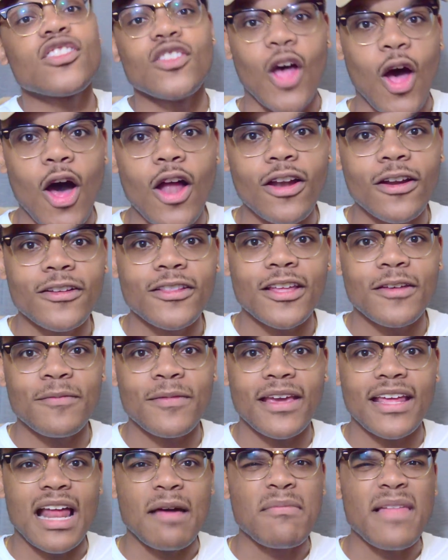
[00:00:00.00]
taller than
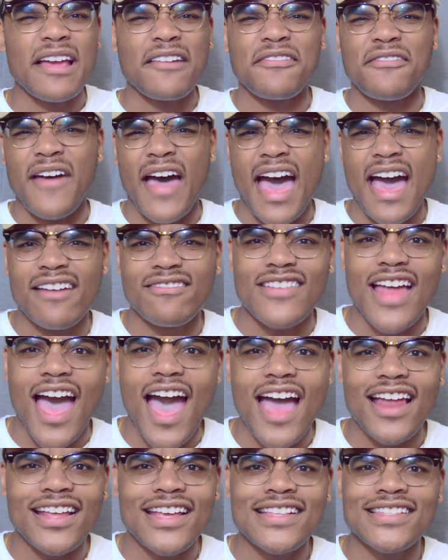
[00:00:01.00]
me and I'm like 5'9"
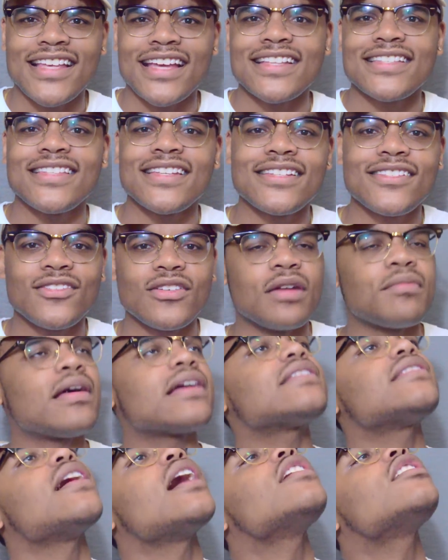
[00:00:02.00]
and he's like 6'2". I'm
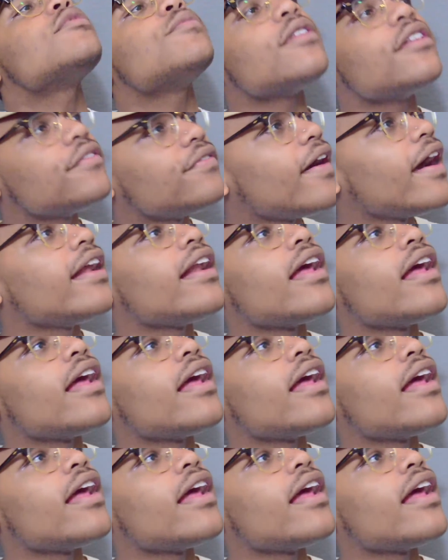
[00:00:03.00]
like, touch me and find